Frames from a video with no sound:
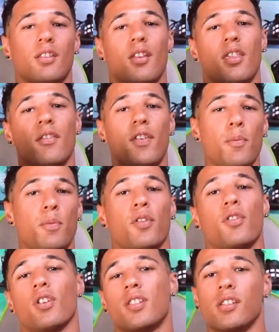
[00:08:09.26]
the Vapor
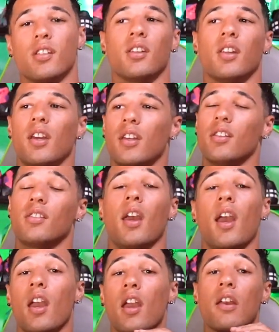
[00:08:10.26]
13 is
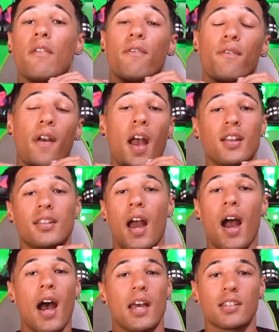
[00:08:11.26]
a
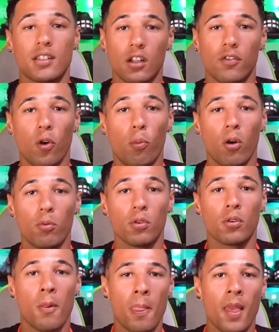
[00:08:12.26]
fantastic football
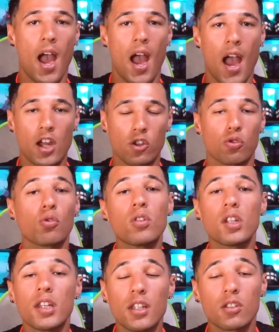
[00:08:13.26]
boot and
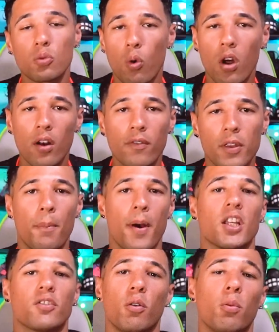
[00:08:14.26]
truly is one of the
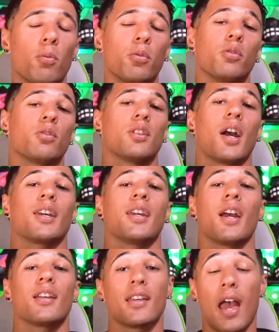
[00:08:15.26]
best football boots Nike
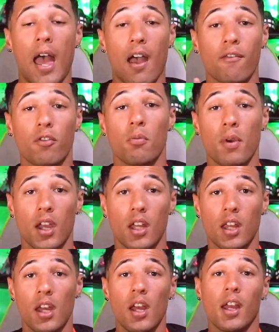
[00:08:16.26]
has ever
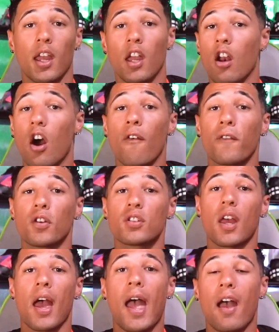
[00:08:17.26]
made. It
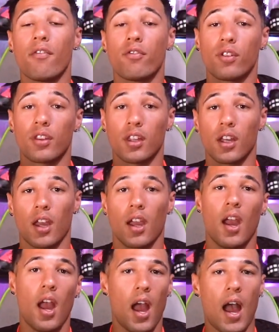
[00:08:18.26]
offers everything.
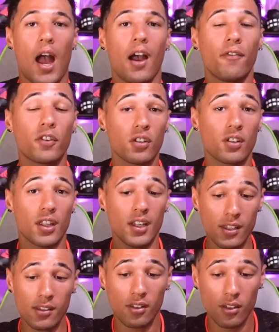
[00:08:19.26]
After
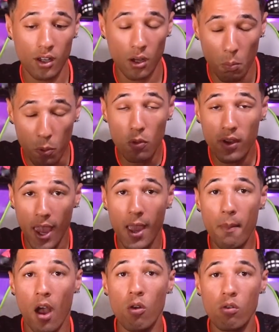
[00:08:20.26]
this boot
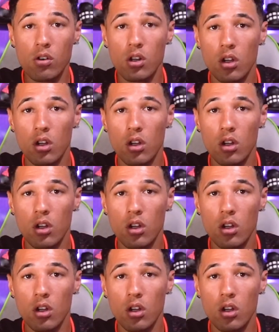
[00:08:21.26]
came out,